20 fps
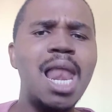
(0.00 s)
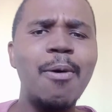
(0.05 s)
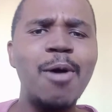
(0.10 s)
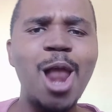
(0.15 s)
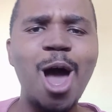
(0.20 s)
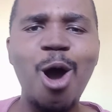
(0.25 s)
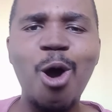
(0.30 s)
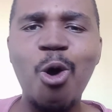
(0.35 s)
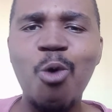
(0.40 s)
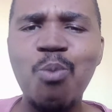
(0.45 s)

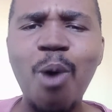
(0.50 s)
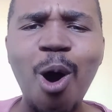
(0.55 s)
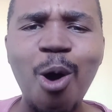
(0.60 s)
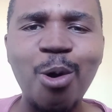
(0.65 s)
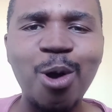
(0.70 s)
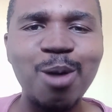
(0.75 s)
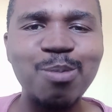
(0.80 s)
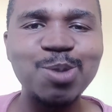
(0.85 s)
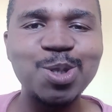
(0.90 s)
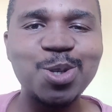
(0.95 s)
Hello,
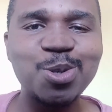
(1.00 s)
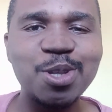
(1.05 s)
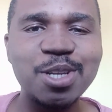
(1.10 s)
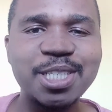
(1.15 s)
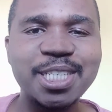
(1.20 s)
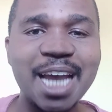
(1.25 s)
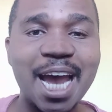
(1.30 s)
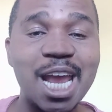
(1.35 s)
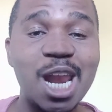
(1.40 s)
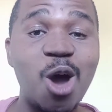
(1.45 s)
welcome to
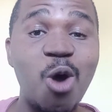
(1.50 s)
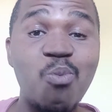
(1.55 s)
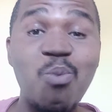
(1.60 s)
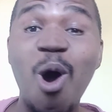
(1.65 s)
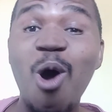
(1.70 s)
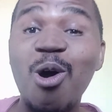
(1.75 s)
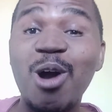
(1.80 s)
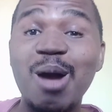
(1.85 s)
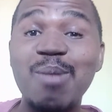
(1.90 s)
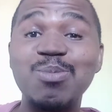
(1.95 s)
the channel,
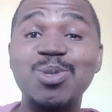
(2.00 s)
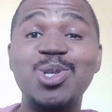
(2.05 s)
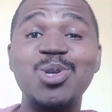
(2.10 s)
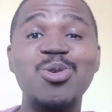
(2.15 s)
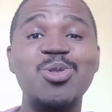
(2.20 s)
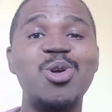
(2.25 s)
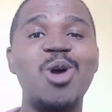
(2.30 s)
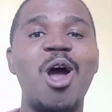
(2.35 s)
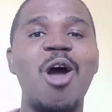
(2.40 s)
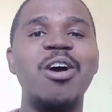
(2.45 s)
welcome
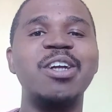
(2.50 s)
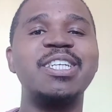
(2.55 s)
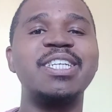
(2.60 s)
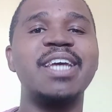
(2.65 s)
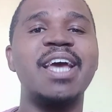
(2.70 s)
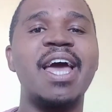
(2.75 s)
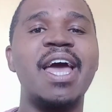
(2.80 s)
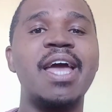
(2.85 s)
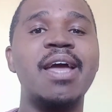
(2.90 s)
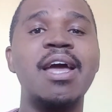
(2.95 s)
to the
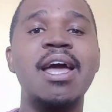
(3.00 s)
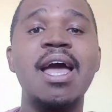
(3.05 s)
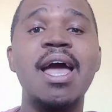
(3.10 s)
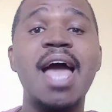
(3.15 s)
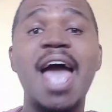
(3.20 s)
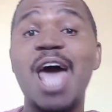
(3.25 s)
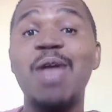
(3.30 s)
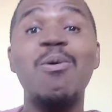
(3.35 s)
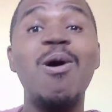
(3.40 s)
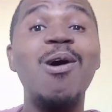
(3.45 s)
RDA,
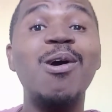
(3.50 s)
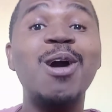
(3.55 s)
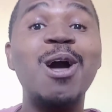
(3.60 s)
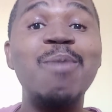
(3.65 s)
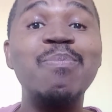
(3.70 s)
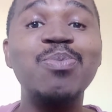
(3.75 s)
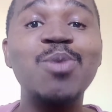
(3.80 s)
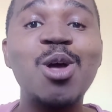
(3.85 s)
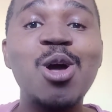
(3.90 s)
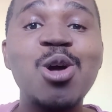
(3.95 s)
and
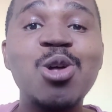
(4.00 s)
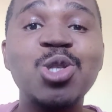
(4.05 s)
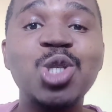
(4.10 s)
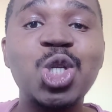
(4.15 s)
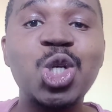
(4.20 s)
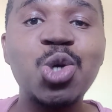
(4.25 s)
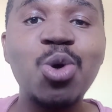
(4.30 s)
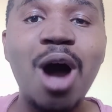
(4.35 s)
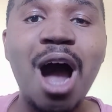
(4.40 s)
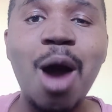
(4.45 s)
welcome
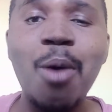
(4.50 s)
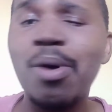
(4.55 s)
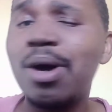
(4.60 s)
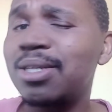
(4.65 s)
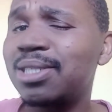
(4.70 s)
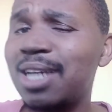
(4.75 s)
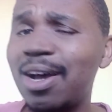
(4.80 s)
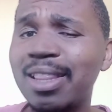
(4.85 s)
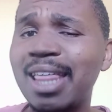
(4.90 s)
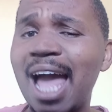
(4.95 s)
to
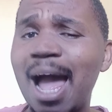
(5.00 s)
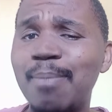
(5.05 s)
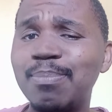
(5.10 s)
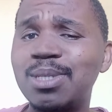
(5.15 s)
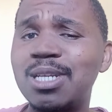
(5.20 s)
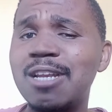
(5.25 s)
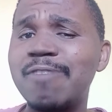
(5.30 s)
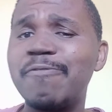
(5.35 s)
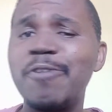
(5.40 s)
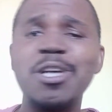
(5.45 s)
our
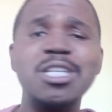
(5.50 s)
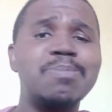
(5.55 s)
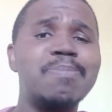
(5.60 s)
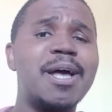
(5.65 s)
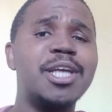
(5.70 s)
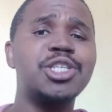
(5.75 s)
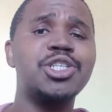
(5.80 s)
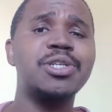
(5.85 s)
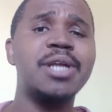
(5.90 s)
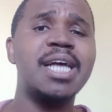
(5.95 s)
Southampton vs
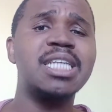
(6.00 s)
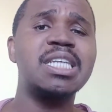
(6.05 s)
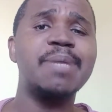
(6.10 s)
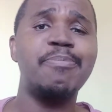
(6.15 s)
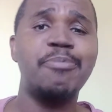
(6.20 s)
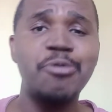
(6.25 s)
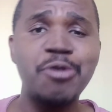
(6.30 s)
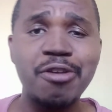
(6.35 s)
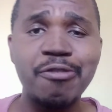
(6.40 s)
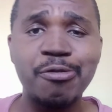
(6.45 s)
Manchester
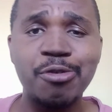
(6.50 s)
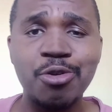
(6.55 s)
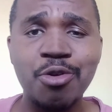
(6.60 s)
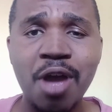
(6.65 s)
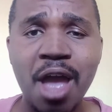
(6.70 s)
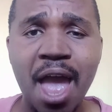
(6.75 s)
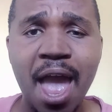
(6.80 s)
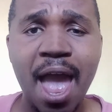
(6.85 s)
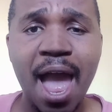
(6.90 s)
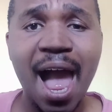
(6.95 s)
United
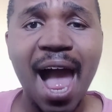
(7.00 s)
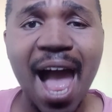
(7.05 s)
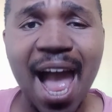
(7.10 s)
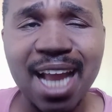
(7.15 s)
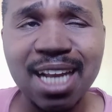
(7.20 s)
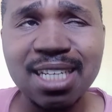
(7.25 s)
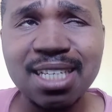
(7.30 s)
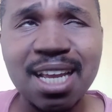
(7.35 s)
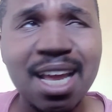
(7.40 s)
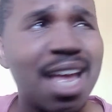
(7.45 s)
preview.
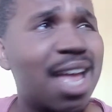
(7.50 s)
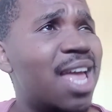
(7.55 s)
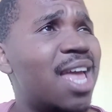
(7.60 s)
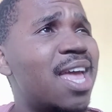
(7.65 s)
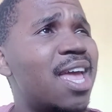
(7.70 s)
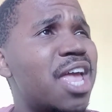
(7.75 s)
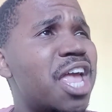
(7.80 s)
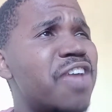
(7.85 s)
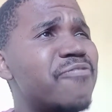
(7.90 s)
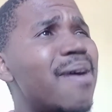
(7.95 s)
And
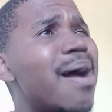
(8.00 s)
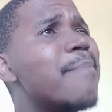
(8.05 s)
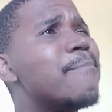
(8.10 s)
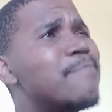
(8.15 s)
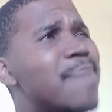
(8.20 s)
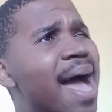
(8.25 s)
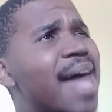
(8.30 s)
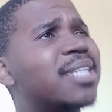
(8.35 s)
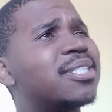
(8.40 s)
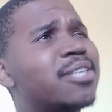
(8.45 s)
if my
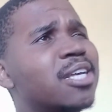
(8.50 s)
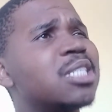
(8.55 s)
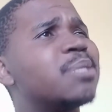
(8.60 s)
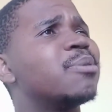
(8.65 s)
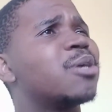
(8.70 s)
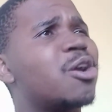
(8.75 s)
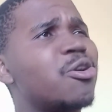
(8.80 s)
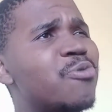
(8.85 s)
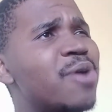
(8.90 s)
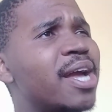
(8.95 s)
math
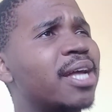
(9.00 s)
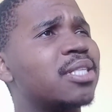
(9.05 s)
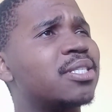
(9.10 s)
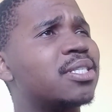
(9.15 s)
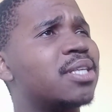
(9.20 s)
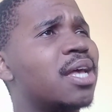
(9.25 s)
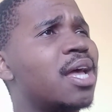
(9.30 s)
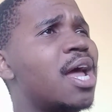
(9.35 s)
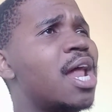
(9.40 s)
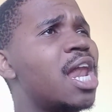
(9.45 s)
serves me
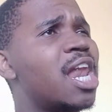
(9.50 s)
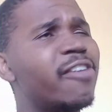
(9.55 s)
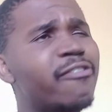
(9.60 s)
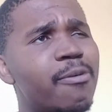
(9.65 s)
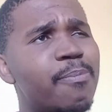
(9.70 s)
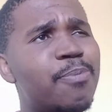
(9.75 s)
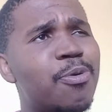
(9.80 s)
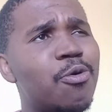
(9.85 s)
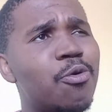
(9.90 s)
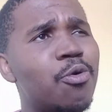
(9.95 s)
correct,
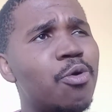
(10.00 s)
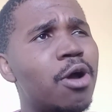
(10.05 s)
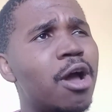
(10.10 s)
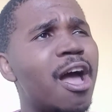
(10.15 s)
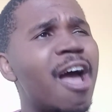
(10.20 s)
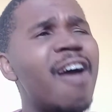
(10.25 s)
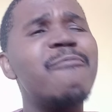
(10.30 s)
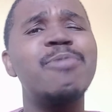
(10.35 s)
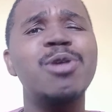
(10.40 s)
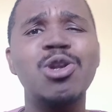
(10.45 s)

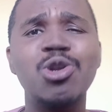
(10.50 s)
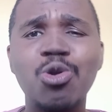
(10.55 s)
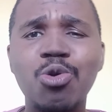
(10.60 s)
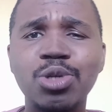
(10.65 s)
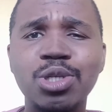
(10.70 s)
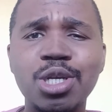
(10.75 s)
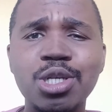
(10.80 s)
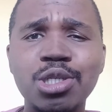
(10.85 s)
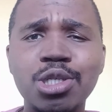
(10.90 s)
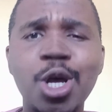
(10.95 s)
Liverpool have been
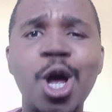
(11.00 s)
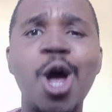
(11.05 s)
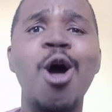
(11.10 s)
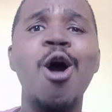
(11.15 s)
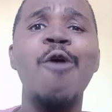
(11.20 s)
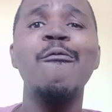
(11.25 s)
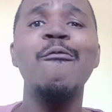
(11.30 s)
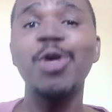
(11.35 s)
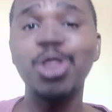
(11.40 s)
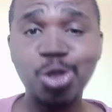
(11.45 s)
losers
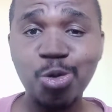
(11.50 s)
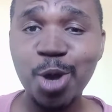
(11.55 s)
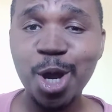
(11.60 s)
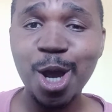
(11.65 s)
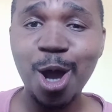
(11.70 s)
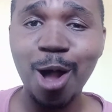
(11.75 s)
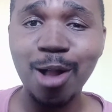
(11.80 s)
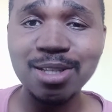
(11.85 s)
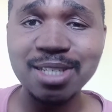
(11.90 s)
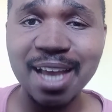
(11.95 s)
for 3
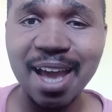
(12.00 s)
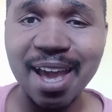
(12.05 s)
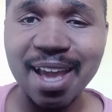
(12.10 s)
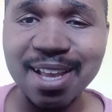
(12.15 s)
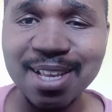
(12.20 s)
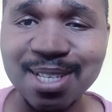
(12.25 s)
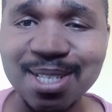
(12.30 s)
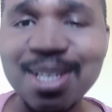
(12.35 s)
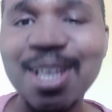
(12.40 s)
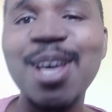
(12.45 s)
whole
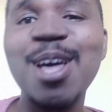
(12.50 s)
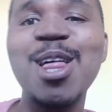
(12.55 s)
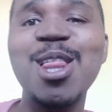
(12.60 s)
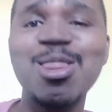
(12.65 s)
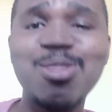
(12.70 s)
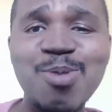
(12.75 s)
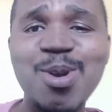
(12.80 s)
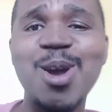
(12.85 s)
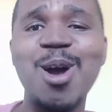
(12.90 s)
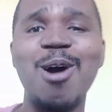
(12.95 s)
days. 3
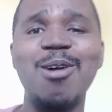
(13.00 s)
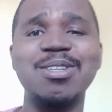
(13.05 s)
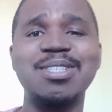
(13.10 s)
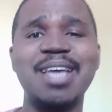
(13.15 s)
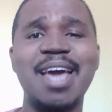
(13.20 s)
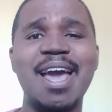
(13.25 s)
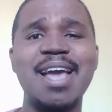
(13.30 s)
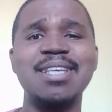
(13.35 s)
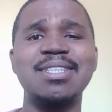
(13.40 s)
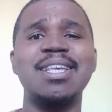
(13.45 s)
whole
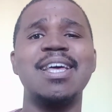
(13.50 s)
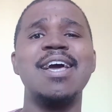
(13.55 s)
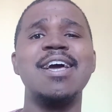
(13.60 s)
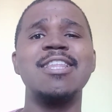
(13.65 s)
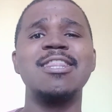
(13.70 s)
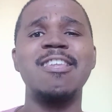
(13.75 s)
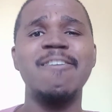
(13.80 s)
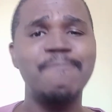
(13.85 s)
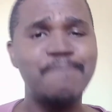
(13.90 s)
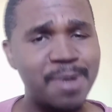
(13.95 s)
days,
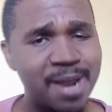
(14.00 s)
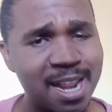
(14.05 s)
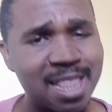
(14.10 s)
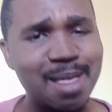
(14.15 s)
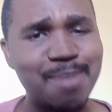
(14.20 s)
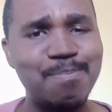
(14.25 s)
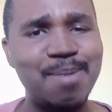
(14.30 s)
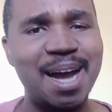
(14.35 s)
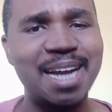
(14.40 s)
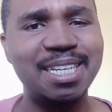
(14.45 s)
they've been
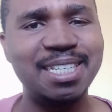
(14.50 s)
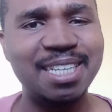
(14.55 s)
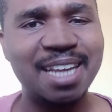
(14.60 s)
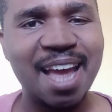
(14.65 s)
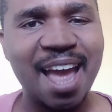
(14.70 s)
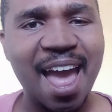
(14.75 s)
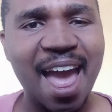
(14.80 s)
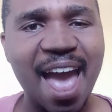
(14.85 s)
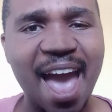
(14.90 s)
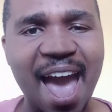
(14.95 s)
in the mud,
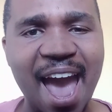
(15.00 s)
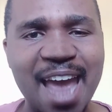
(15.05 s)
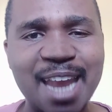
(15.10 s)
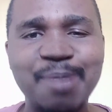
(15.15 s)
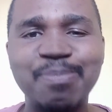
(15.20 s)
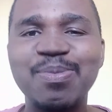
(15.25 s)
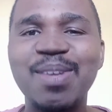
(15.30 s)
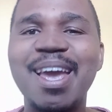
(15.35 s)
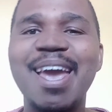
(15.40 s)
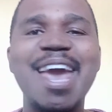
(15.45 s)

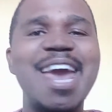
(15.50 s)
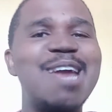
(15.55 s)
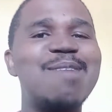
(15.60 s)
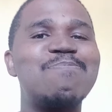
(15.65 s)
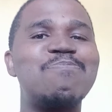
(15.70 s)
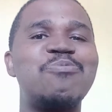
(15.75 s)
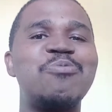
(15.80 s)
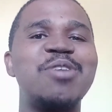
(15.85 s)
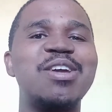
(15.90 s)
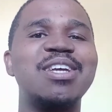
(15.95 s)
and
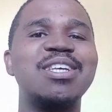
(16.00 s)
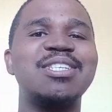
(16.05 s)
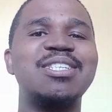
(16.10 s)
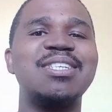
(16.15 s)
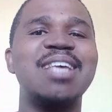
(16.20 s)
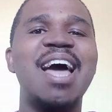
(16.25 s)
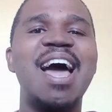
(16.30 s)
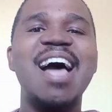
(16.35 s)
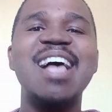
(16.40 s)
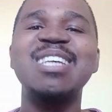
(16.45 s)
it
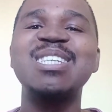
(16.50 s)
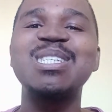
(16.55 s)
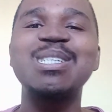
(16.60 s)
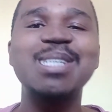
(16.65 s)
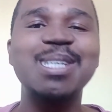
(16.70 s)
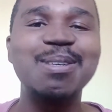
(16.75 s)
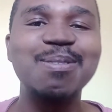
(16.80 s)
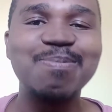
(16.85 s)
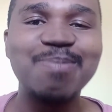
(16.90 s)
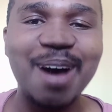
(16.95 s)
brings a
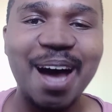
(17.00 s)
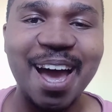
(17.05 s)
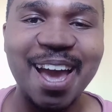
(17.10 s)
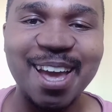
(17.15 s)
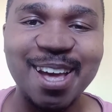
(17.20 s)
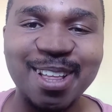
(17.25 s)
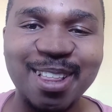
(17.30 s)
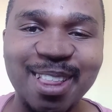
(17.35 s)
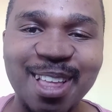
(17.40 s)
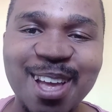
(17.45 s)

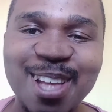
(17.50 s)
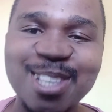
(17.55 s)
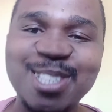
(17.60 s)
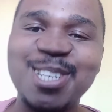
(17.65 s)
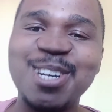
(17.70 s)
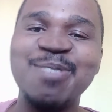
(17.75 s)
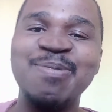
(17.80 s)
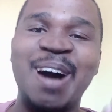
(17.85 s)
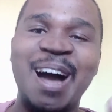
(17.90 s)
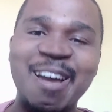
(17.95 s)
smile
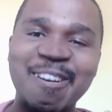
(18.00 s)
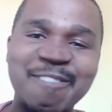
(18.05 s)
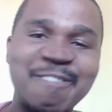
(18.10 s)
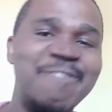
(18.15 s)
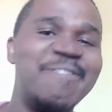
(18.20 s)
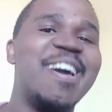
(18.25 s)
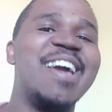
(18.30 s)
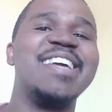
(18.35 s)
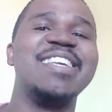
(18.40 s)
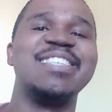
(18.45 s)
to my
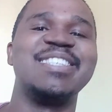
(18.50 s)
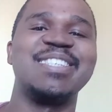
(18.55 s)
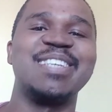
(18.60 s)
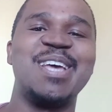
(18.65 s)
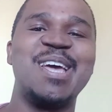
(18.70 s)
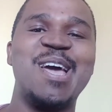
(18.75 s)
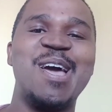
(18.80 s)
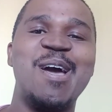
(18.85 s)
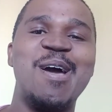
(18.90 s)
face.